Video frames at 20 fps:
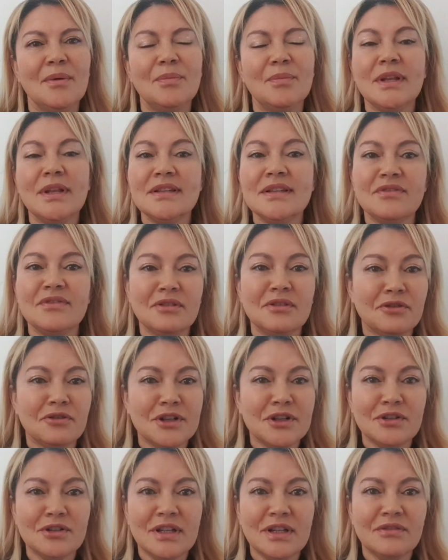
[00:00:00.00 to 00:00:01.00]
Please feel
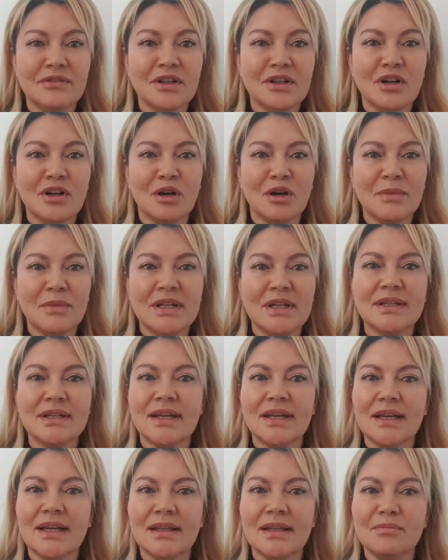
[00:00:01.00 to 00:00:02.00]
free to leave a comment
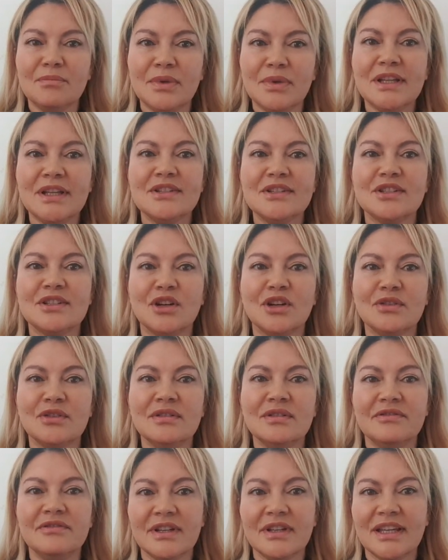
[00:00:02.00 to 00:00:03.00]
and please
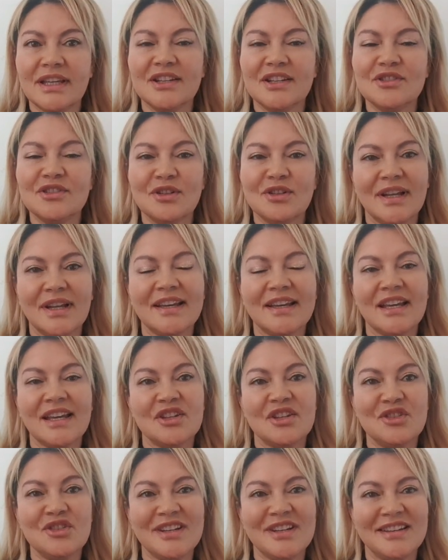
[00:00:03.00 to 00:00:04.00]
don't forget to like
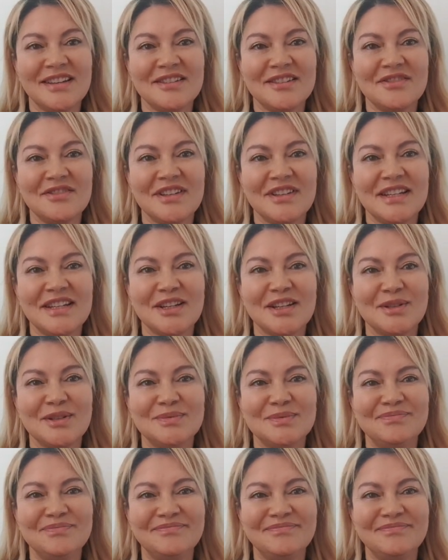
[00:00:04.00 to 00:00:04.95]
and share this video.